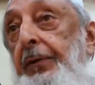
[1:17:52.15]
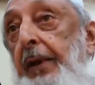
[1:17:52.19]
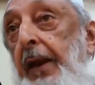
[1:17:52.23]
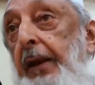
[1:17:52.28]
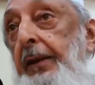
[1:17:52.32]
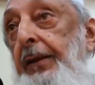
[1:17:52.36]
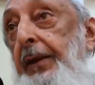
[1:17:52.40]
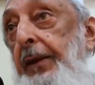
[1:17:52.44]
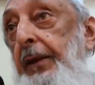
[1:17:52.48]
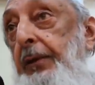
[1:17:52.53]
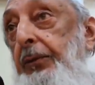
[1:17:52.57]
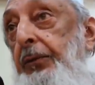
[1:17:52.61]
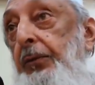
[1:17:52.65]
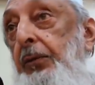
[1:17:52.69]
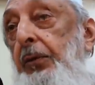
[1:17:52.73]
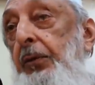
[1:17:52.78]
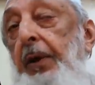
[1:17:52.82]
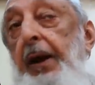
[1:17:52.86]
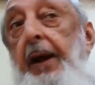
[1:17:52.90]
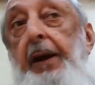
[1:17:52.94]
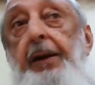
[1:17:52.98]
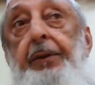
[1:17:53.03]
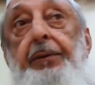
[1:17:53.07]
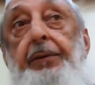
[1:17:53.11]
like there are two
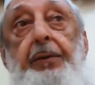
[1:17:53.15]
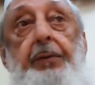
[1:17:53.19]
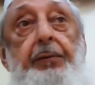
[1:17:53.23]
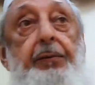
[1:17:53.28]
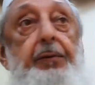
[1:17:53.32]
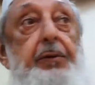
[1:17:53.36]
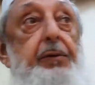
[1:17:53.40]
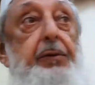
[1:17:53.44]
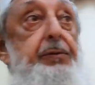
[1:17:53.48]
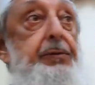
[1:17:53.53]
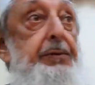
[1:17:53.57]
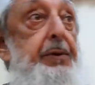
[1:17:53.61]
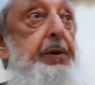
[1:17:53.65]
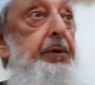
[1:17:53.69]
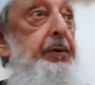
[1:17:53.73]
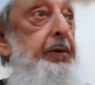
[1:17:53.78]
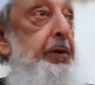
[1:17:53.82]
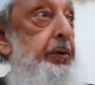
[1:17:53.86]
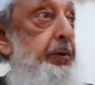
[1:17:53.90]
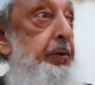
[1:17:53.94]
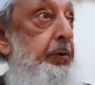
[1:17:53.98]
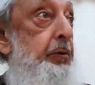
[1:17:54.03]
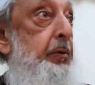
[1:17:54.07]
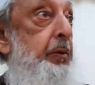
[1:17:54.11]
kinds of Christians
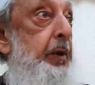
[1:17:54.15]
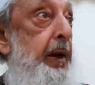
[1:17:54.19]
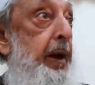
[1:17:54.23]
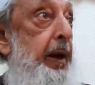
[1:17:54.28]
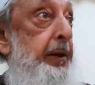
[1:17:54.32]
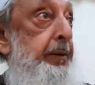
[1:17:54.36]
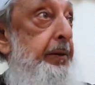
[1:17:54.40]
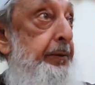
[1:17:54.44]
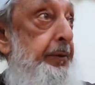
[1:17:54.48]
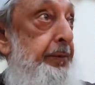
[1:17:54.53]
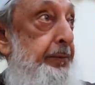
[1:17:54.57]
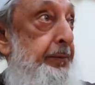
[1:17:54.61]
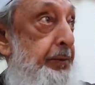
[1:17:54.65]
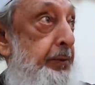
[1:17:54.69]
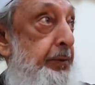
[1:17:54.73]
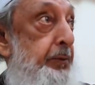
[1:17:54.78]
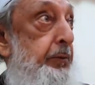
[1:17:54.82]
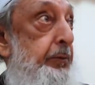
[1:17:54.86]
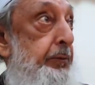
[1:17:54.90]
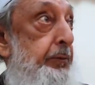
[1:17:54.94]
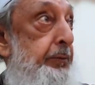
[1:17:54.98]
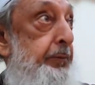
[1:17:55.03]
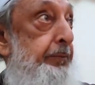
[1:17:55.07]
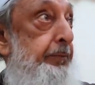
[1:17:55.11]
and two kinds of
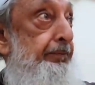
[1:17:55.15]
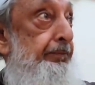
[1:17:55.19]
Jews.